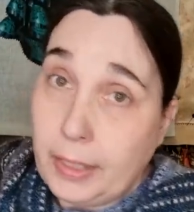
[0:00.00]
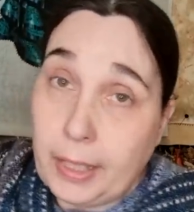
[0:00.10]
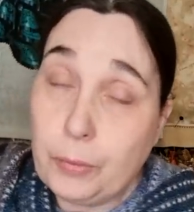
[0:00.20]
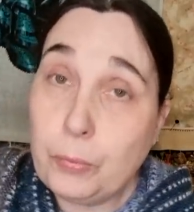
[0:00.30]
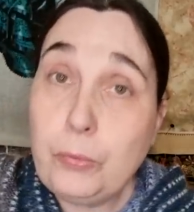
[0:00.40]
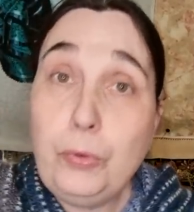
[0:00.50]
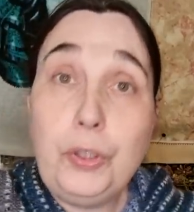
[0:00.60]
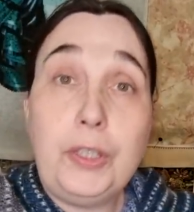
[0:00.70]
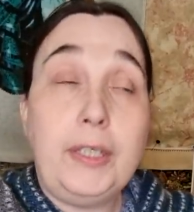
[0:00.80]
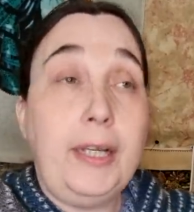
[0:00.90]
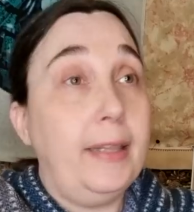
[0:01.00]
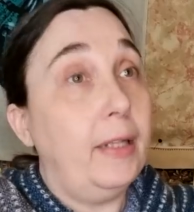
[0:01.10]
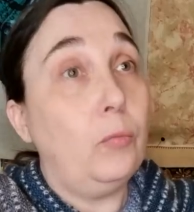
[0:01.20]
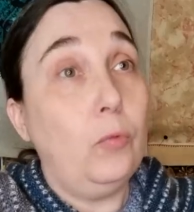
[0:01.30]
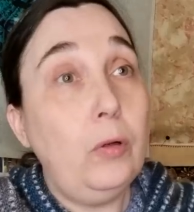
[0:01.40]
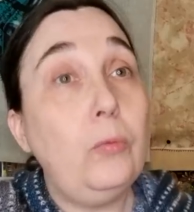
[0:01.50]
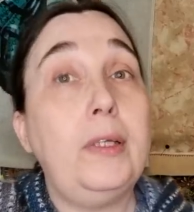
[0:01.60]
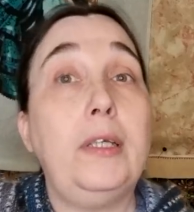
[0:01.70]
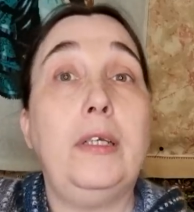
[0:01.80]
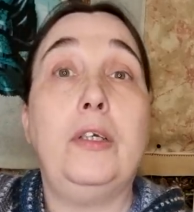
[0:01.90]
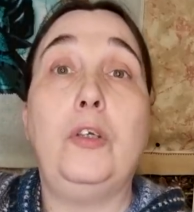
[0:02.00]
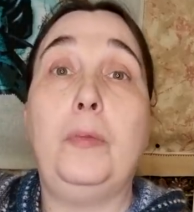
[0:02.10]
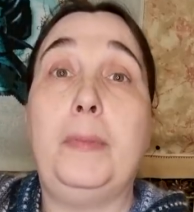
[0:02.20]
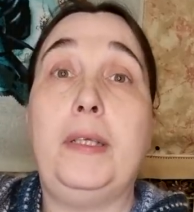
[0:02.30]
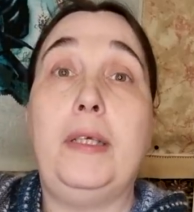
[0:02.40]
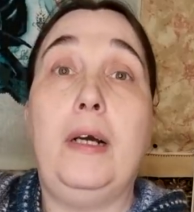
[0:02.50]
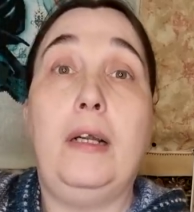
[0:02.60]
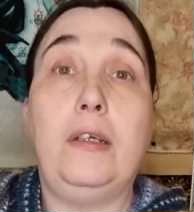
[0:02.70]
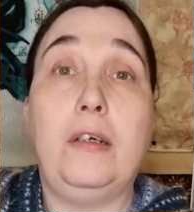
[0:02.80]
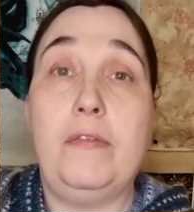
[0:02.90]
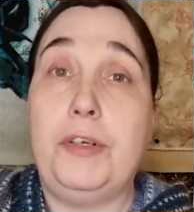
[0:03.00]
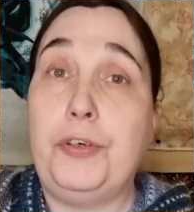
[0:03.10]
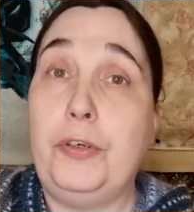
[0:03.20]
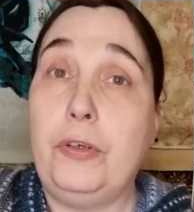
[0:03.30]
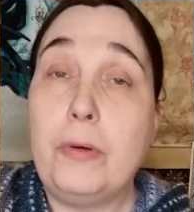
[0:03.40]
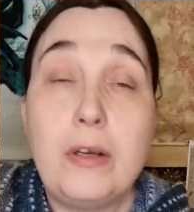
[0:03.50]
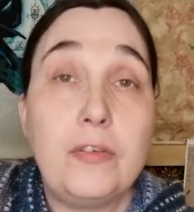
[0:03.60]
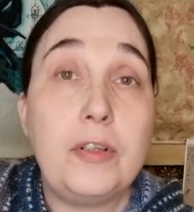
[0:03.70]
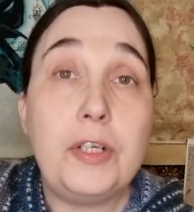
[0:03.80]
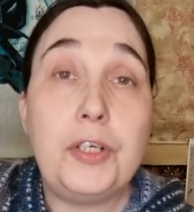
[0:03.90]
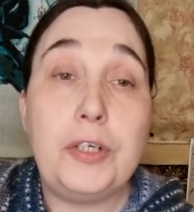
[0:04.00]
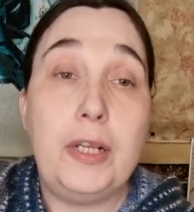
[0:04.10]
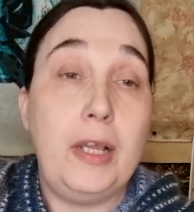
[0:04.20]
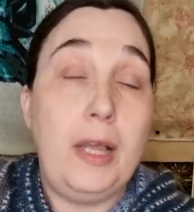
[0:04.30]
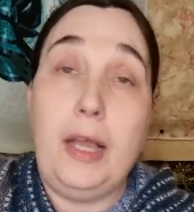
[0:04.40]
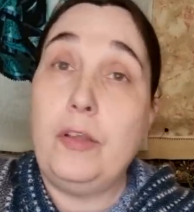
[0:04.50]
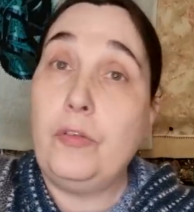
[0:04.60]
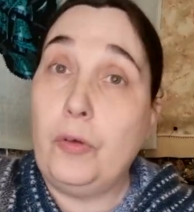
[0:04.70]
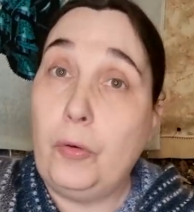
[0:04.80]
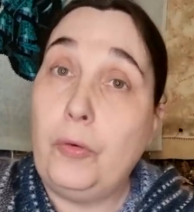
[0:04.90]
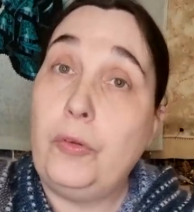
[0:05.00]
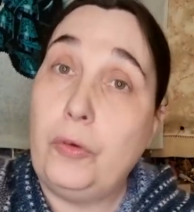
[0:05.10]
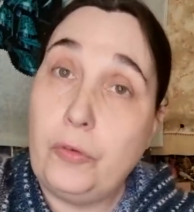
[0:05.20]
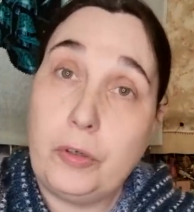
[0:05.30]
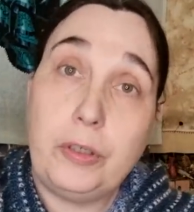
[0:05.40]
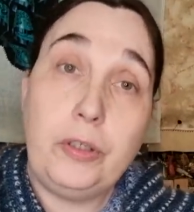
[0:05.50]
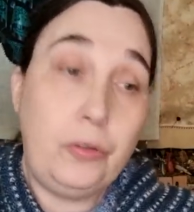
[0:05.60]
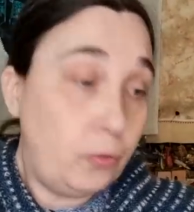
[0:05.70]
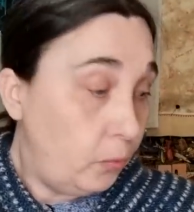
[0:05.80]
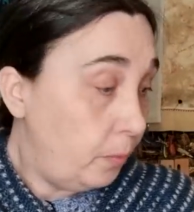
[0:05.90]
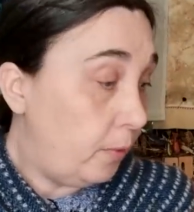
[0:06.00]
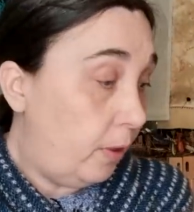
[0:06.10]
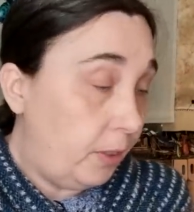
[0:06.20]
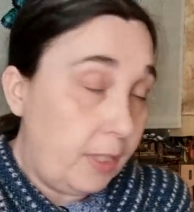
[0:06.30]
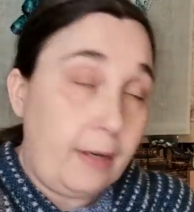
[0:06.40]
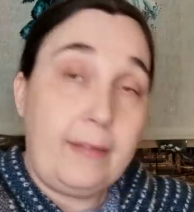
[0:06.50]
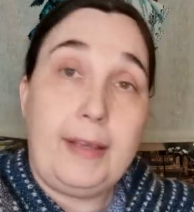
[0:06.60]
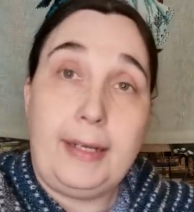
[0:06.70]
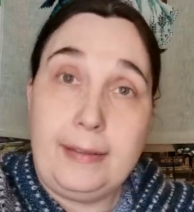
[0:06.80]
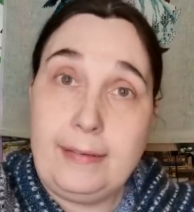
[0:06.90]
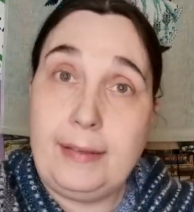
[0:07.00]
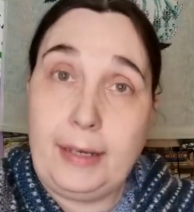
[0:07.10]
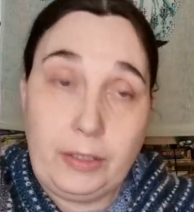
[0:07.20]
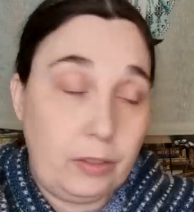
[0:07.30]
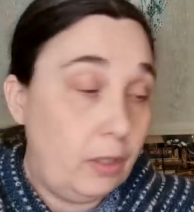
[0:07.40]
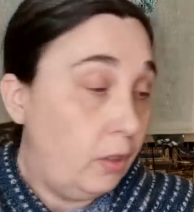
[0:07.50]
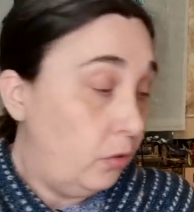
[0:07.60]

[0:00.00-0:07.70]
Gecko Rouge and then one week should be unconventional cross stitch so those are the two projects I decided